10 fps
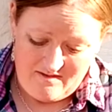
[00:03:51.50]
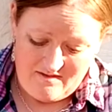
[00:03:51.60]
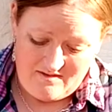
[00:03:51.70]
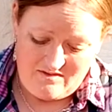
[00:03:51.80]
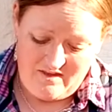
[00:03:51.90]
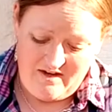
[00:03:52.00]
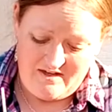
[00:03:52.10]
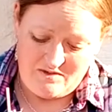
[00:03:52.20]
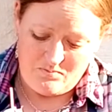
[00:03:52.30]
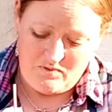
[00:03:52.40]
So then I
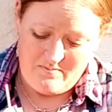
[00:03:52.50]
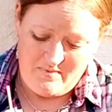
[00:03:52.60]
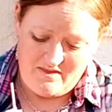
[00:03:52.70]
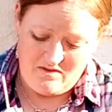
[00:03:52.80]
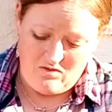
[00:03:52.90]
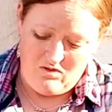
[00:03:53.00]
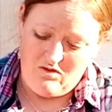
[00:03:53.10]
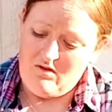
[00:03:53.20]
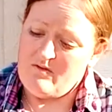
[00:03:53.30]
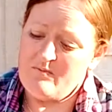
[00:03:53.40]
just put them in the
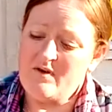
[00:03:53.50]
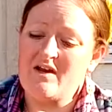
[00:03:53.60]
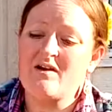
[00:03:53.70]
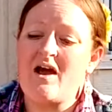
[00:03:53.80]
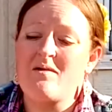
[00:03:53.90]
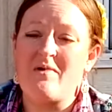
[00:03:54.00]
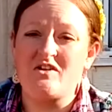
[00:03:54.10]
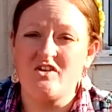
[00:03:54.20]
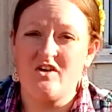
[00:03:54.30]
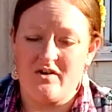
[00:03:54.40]
hole. You can kind of make
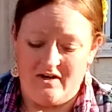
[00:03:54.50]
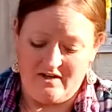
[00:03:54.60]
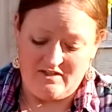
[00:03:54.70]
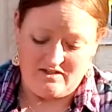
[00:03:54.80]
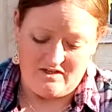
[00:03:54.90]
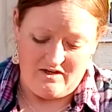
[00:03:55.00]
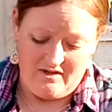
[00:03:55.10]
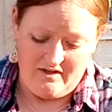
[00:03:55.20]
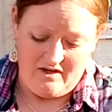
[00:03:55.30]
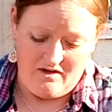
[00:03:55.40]
sure you don't get any stuck on
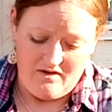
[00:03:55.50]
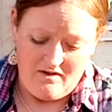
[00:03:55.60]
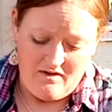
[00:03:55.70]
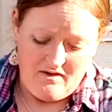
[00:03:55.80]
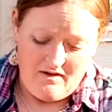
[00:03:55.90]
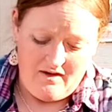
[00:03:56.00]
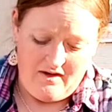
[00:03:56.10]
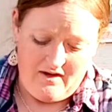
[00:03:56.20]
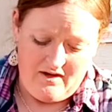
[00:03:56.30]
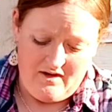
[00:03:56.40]
there,
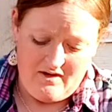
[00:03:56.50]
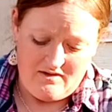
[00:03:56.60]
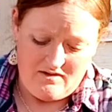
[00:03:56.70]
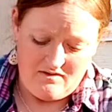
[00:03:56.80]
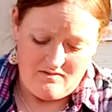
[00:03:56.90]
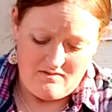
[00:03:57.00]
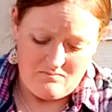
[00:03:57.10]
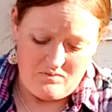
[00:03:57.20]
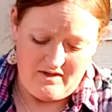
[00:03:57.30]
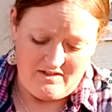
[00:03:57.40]
and
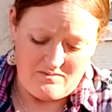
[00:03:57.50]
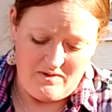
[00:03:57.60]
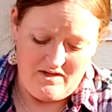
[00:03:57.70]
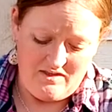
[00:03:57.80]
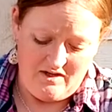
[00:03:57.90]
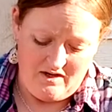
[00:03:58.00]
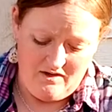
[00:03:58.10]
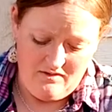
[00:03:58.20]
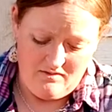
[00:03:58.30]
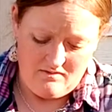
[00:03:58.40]
plant them in there.
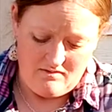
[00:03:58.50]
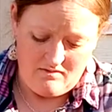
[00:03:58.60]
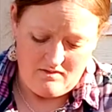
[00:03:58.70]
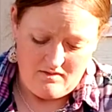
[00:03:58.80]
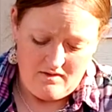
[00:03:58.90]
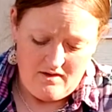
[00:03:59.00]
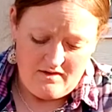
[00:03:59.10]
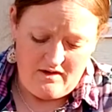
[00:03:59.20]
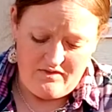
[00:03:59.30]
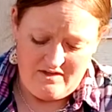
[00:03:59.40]

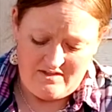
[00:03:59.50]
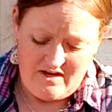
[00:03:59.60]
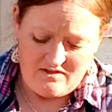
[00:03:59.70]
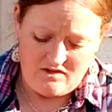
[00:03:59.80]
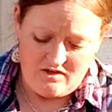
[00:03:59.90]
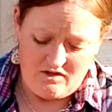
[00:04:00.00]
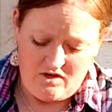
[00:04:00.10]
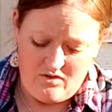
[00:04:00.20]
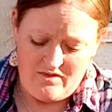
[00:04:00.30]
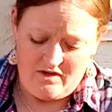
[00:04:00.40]
Now these guys are going to go
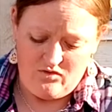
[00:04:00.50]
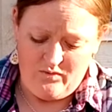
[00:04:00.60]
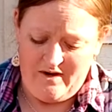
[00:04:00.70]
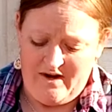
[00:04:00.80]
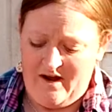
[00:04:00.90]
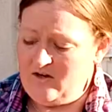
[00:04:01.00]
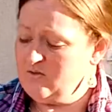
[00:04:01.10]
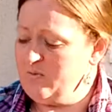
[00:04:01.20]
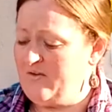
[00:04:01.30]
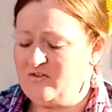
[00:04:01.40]
greenhouse,
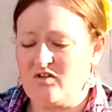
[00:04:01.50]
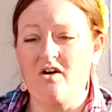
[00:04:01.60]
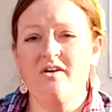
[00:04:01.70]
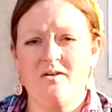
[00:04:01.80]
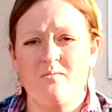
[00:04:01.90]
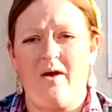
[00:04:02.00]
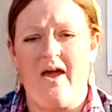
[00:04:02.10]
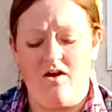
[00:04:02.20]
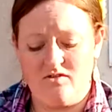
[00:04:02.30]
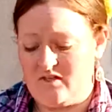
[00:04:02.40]
but I've started in my
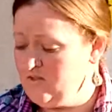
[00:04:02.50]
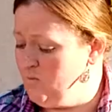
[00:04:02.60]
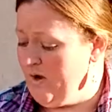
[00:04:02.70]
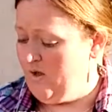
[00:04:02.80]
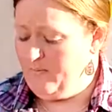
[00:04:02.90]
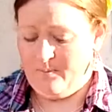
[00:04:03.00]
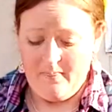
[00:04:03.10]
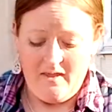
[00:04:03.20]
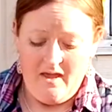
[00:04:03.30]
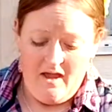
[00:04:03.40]
house as well.
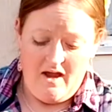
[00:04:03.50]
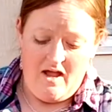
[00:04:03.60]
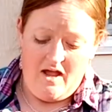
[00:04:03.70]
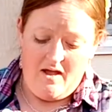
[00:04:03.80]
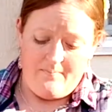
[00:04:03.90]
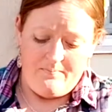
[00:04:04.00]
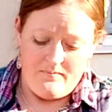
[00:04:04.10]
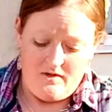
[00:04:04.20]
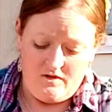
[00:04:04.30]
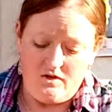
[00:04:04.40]

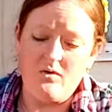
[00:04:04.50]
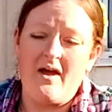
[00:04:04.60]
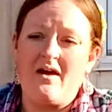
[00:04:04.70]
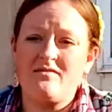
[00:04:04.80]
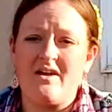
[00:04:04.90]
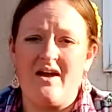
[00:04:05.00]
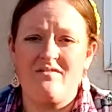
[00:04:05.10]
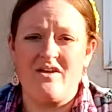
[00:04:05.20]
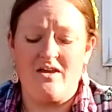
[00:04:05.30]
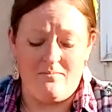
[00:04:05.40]
You don't have to have a
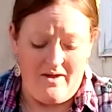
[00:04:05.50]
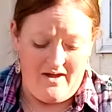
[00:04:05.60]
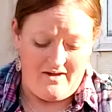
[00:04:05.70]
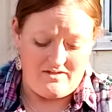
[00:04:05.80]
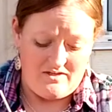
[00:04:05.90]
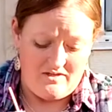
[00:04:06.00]
heat mat.